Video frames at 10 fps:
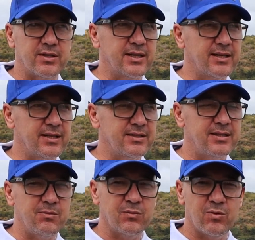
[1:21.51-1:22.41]
and it can
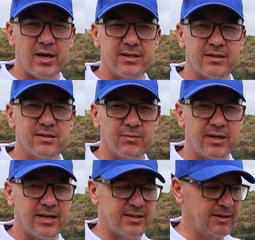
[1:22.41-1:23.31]
seem quite
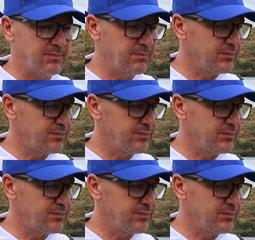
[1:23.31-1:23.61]
intimidating.